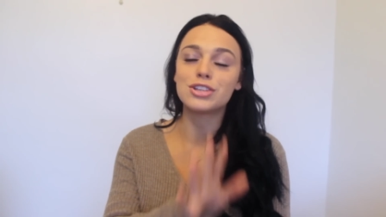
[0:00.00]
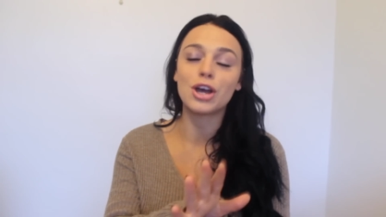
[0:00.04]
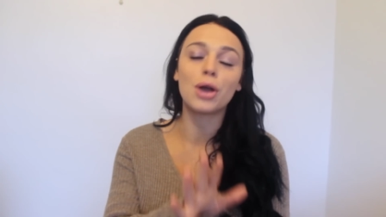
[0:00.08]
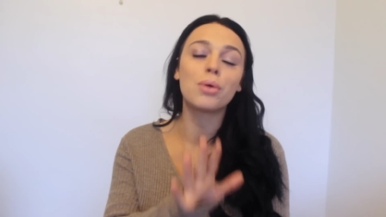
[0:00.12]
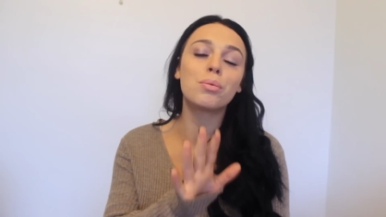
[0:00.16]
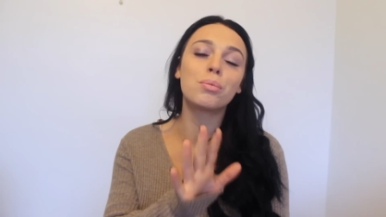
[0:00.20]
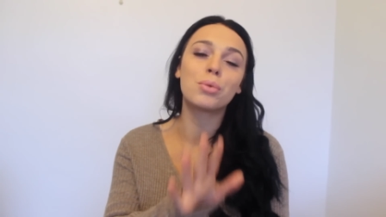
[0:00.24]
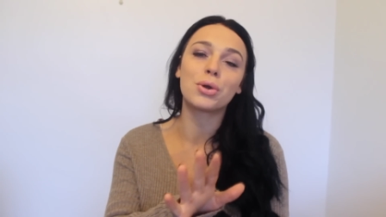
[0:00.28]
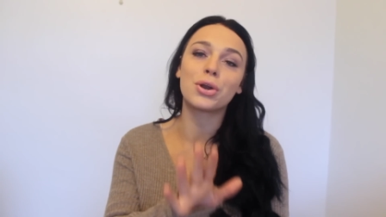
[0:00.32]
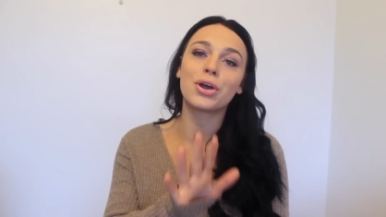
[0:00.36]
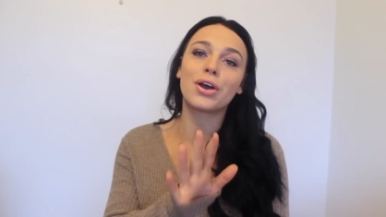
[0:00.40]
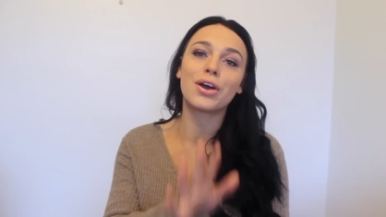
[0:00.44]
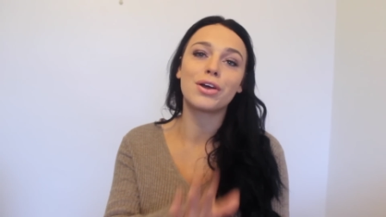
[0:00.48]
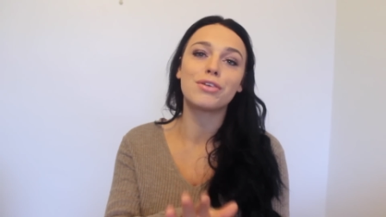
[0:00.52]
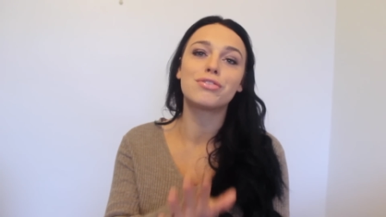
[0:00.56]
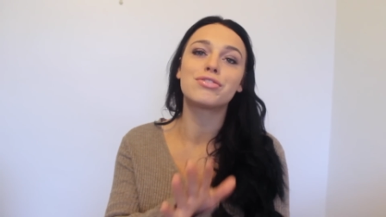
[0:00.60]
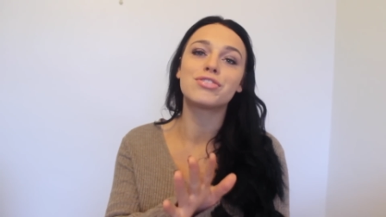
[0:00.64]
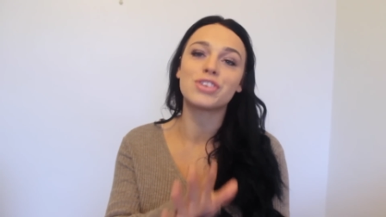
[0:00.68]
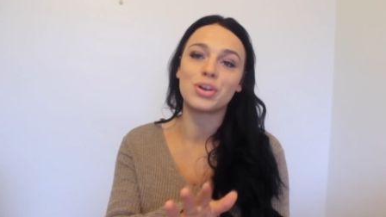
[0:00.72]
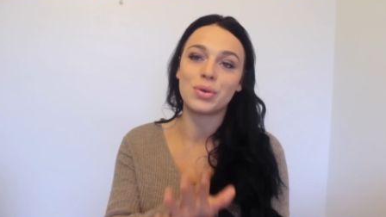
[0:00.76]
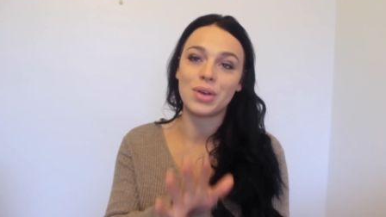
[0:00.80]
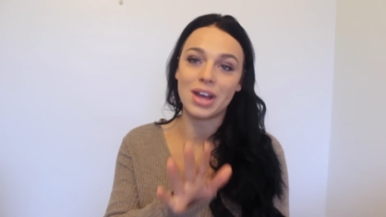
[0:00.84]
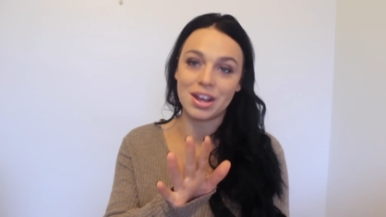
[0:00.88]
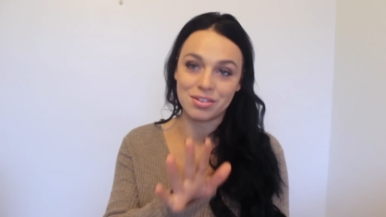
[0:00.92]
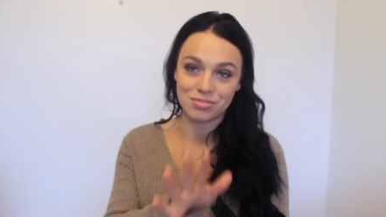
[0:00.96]
I don't want to go
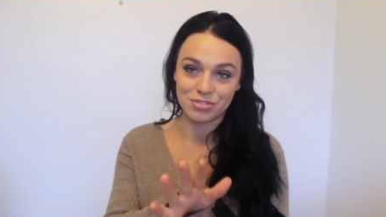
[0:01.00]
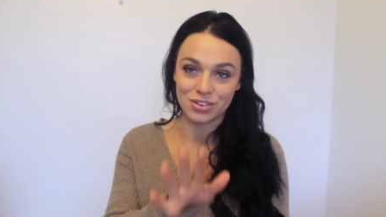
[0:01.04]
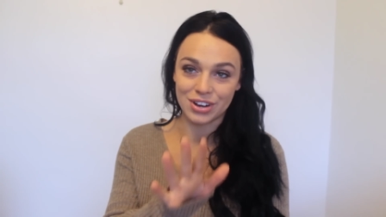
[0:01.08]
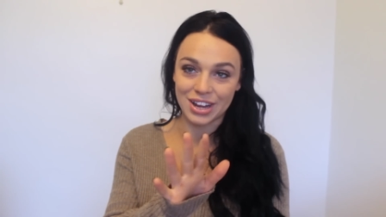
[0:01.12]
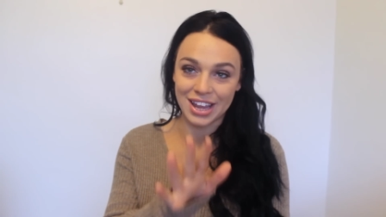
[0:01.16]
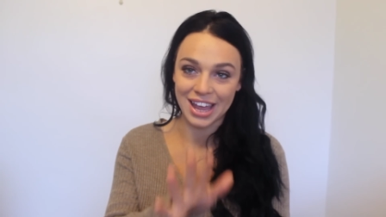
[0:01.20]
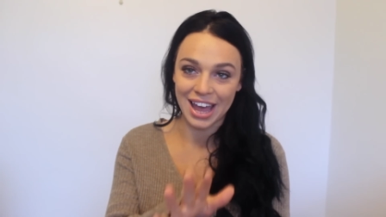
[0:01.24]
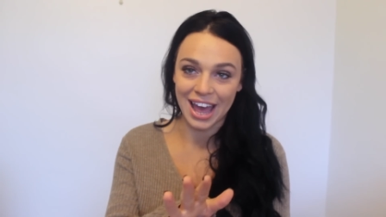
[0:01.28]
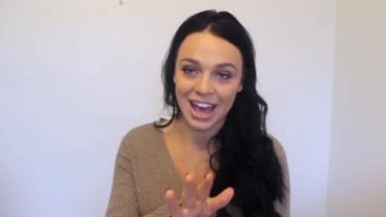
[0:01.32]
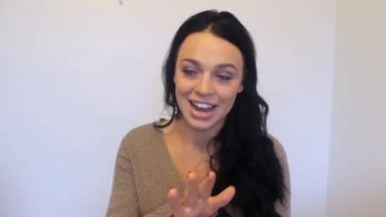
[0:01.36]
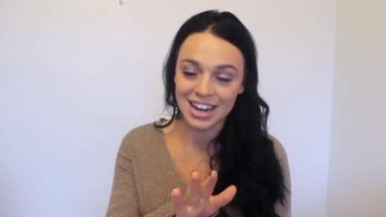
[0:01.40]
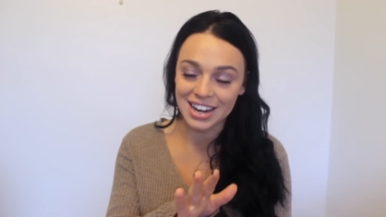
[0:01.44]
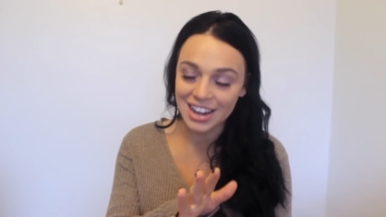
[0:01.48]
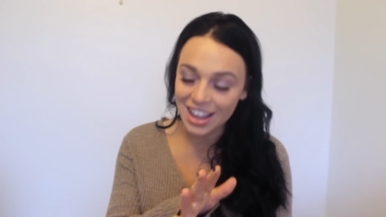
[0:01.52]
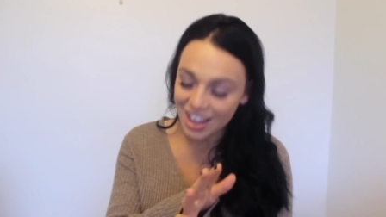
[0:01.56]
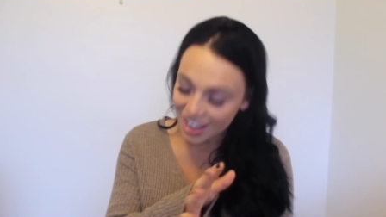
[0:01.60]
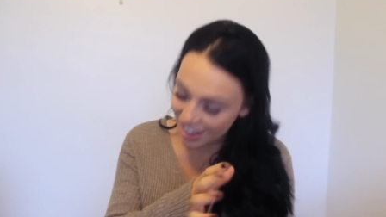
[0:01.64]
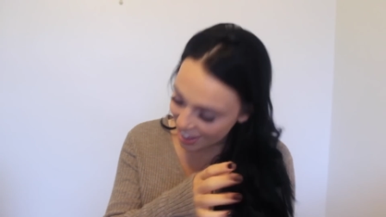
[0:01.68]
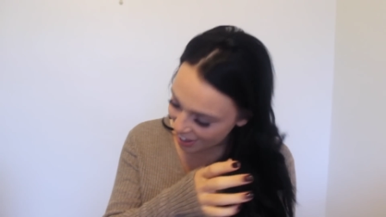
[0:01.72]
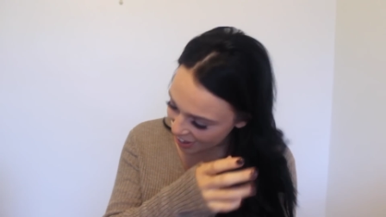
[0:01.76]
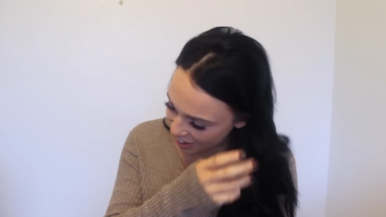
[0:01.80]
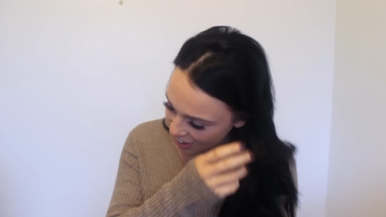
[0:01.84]
through it ever again